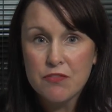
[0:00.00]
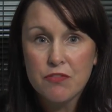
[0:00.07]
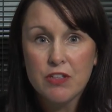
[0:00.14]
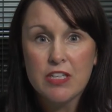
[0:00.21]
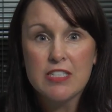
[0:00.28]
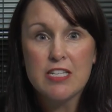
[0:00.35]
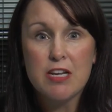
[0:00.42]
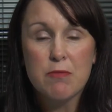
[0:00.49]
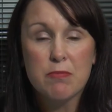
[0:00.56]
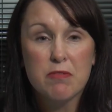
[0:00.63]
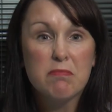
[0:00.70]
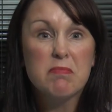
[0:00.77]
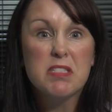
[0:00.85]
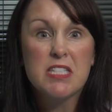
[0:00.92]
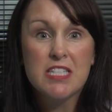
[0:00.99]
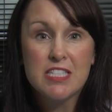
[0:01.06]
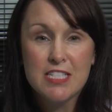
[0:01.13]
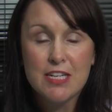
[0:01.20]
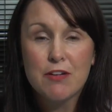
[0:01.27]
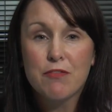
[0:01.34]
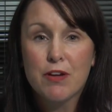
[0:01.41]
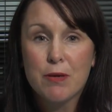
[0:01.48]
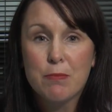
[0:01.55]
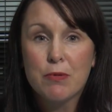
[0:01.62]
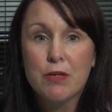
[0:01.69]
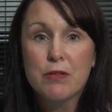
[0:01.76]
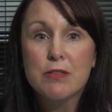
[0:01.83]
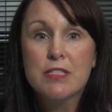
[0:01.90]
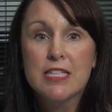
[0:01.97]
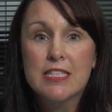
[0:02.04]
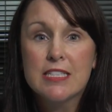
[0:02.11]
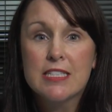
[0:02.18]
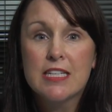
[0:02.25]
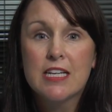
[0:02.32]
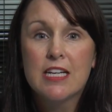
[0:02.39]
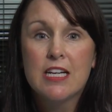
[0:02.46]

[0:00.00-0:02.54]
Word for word: for example, cystic fibrosis,